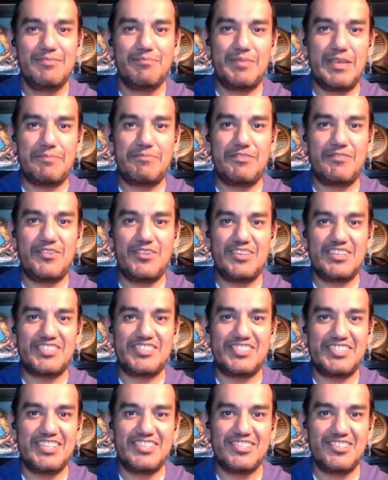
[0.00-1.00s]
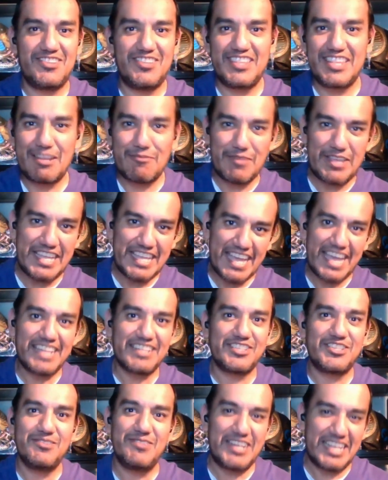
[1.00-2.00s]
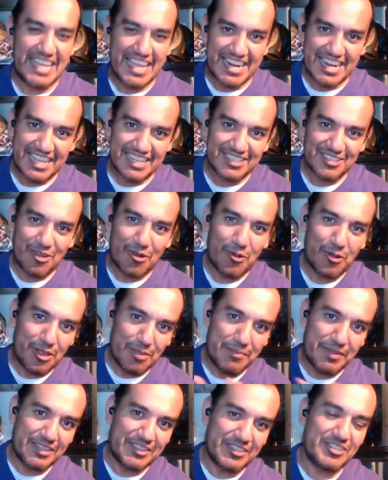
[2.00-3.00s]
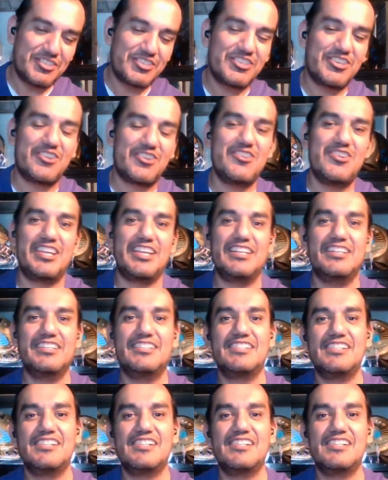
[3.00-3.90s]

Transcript: pay-per-view to sizzle, and then we get to it again. It's all about the journey.